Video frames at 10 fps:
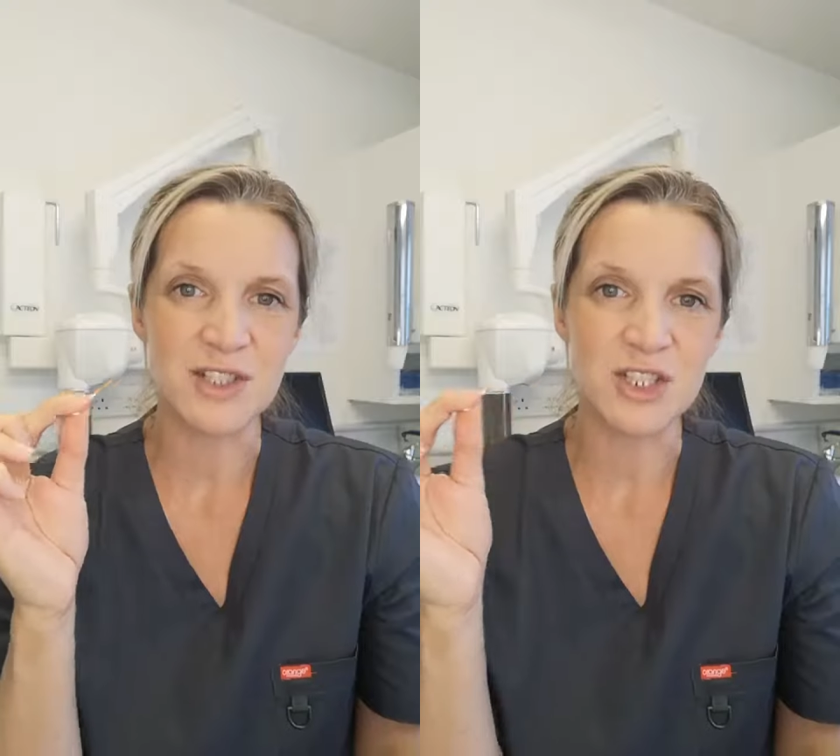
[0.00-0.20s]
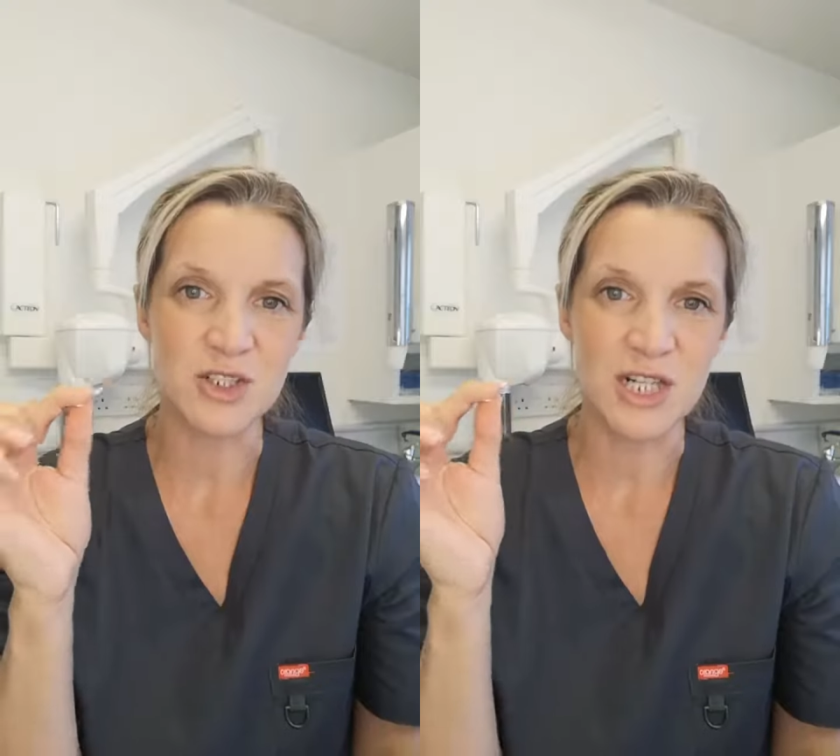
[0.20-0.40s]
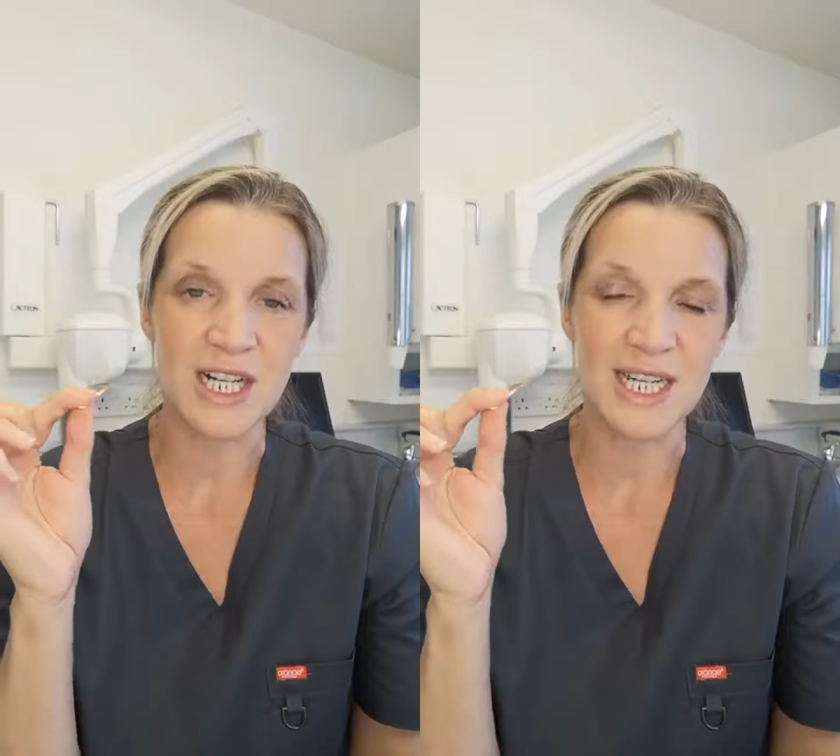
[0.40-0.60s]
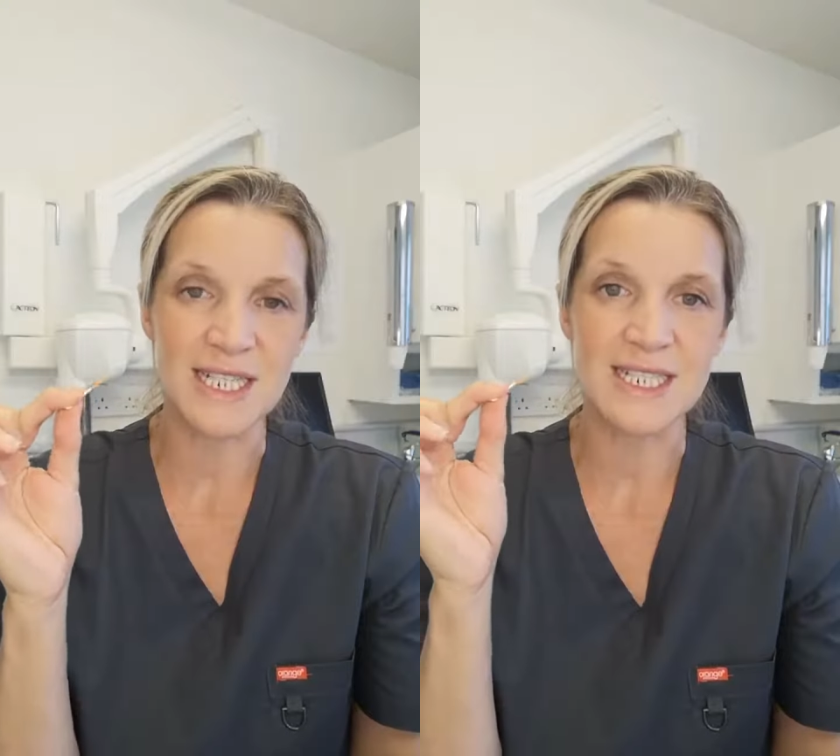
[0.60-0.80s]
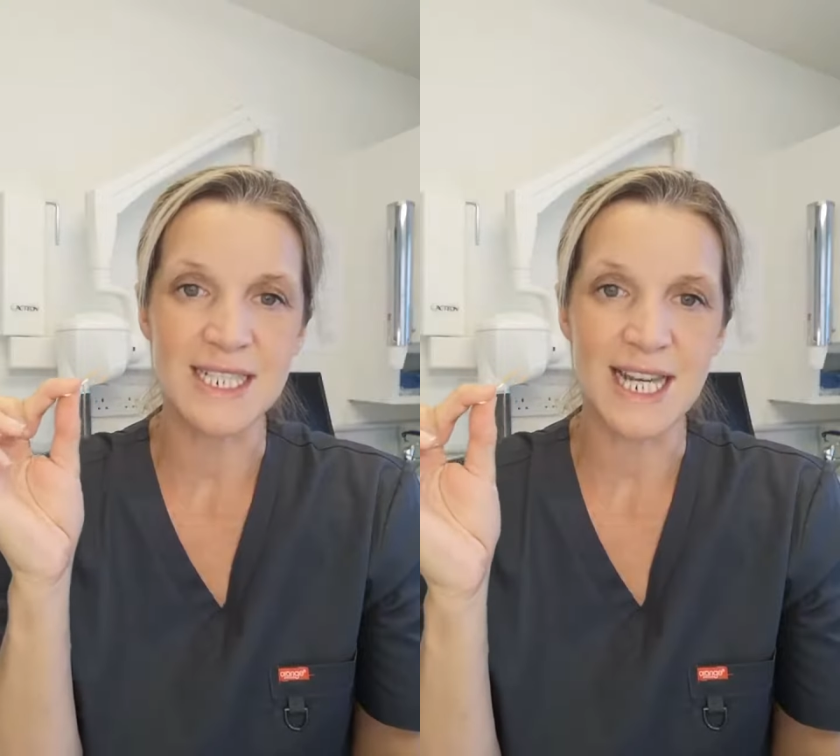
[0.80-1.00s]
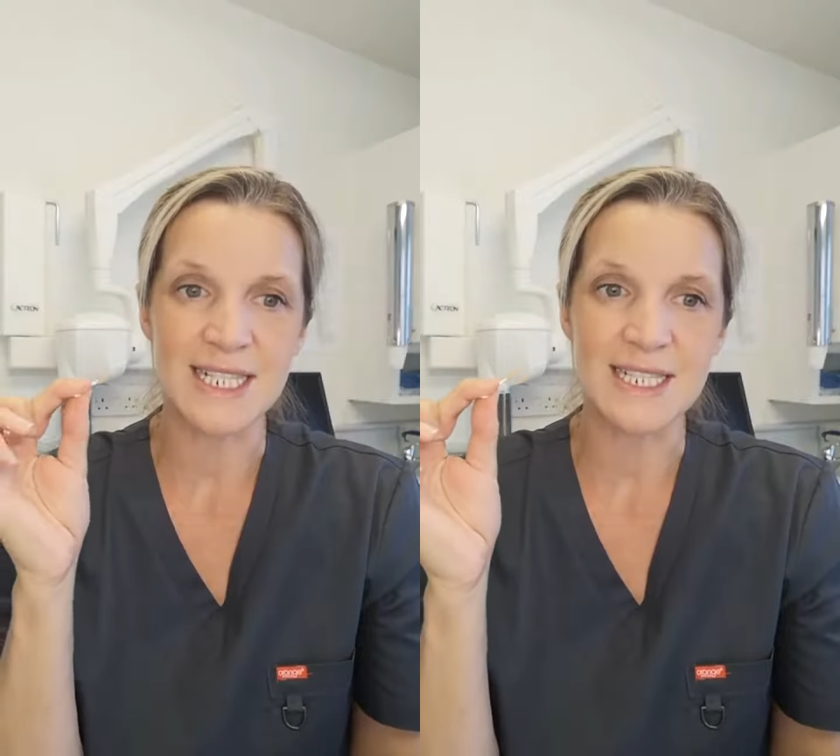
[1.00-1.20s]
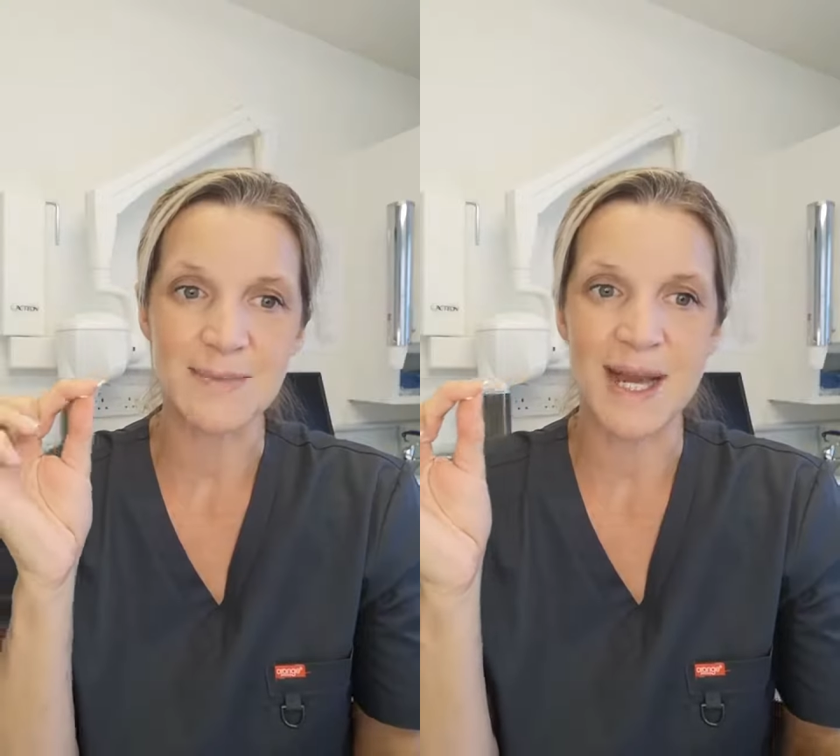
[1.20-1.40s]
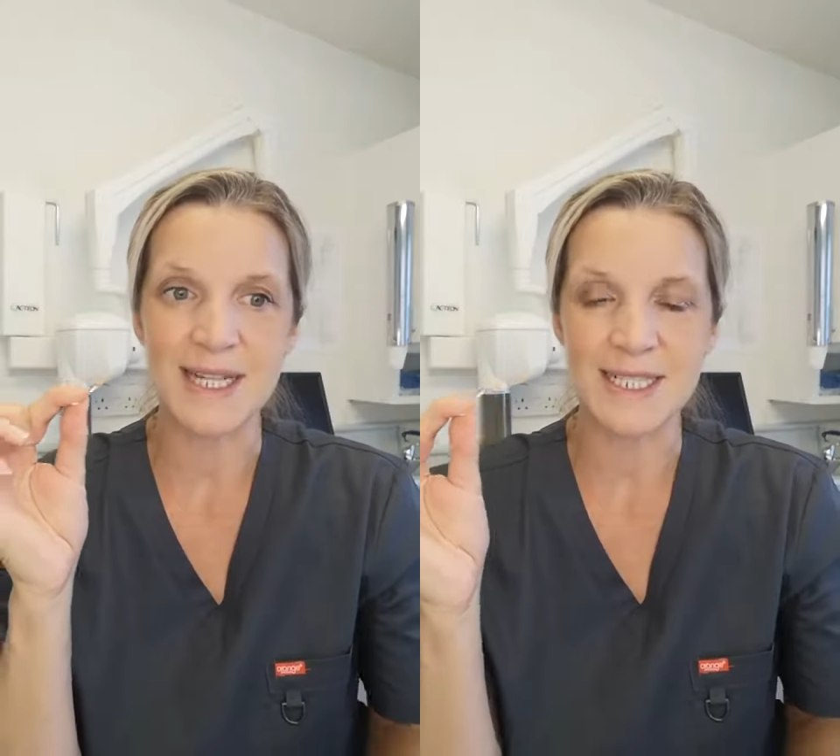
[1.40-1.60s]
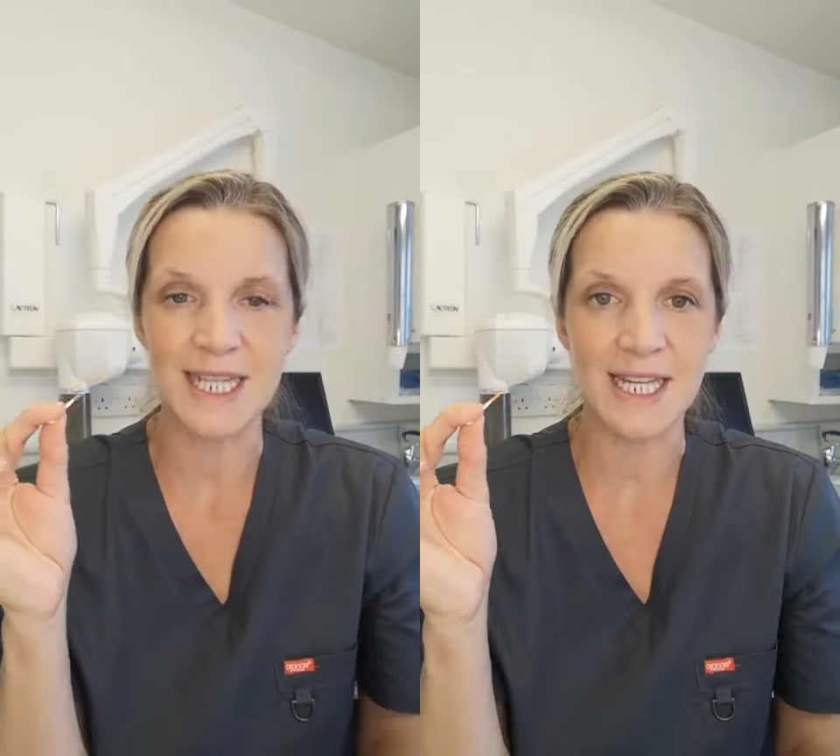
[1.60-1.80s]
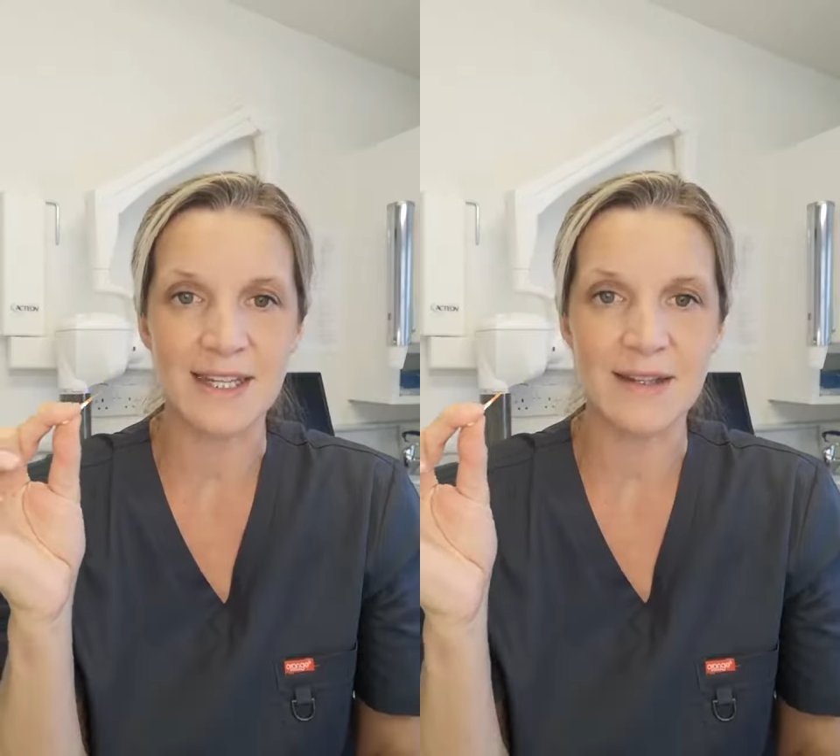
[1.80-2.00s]
you're struggling to get to the back
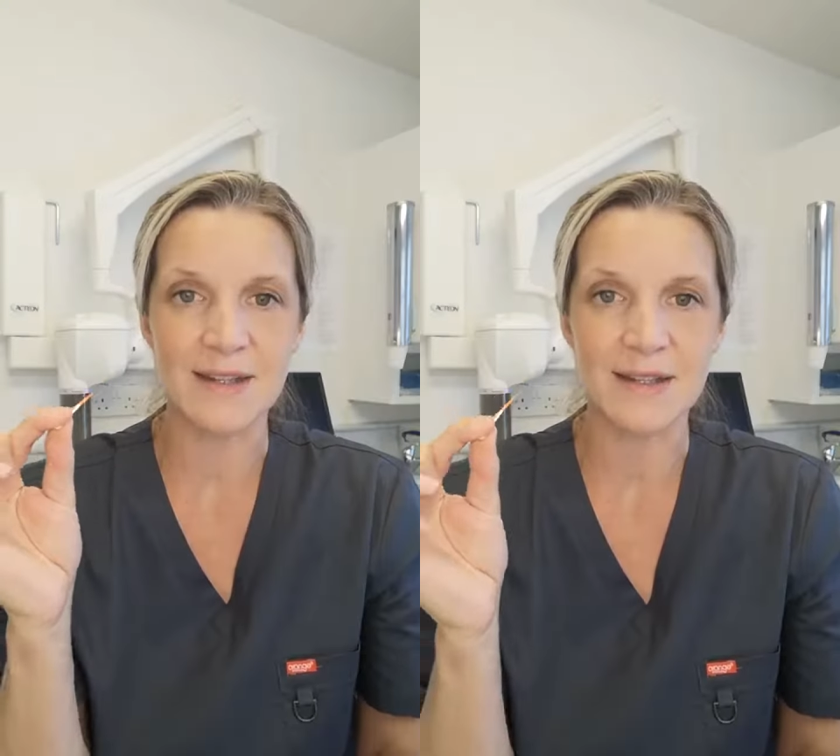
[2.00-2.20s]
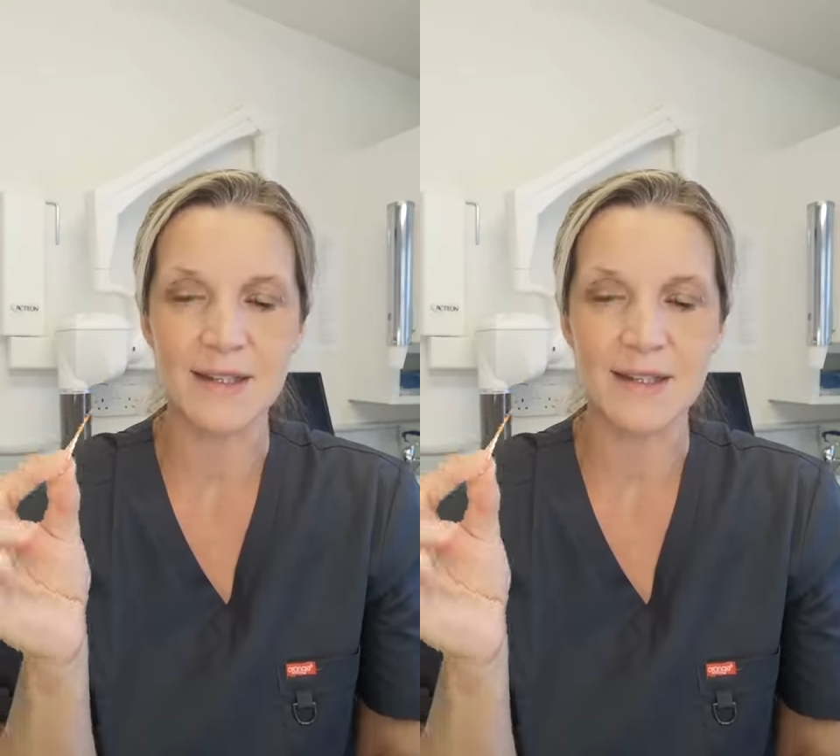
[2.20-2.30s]
teeth.